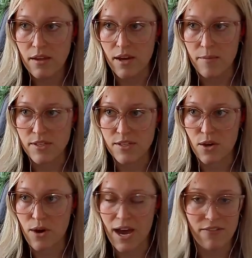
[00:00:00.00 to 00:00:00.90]
And
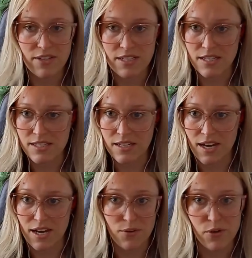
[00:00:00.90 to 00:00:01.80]
so I haven't
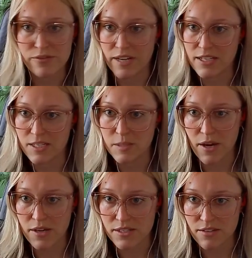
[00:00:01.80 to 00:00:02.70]
tested. I don't know if I'd
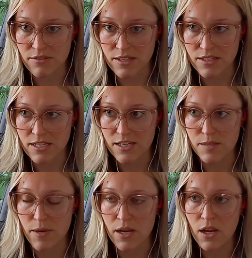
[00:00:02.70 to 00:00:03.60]
test positive these
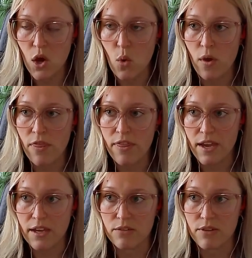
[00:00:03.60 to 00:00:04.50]
days, but one
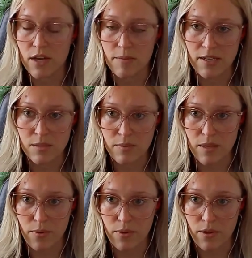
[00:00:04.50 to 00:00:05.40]
thing I can recommend to
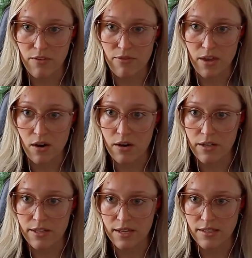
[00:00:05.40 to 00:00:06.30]
people if they
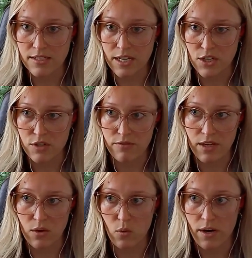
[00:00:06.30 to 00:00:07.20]
are in that stage of
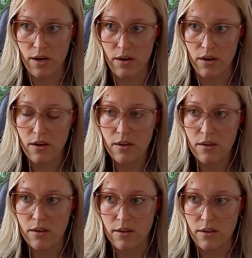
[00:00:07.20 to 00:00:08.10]
it where
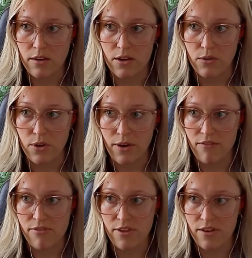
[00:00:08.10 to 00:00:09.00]
you know, you
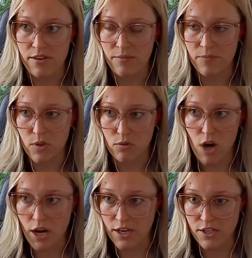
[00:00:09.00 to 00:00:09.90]
have the
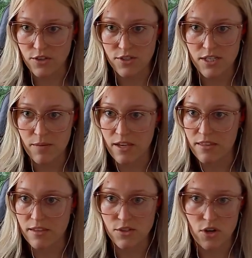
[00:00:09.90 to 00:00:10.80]
rock in your
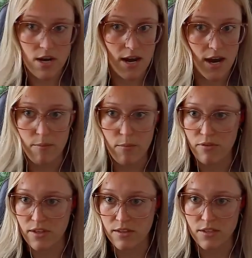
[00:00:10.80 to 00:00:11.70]
stomach, things are not
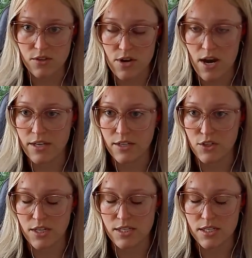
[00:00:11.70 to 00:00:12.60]
moving, things are not
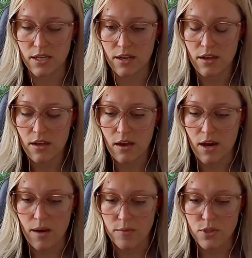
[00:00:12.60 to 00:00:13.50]
digesting.
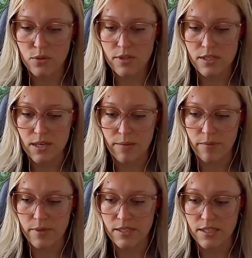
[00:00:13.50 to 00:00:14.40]
Two of the
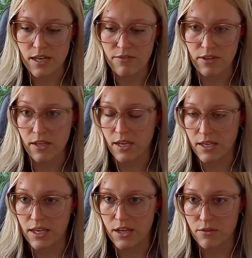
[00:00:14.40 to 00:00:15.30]
supplements that I feel like
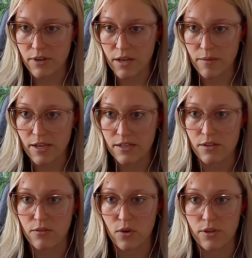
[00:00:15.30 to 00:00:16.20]
I can recommend,
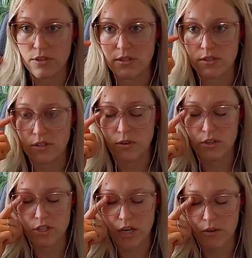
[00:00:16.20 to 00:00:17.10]
and of course you
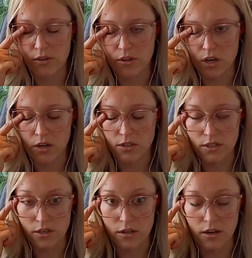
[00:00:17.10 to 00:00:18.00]
can check with your
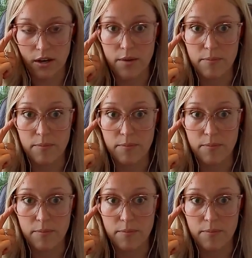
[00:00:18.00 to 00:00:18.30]
doctor,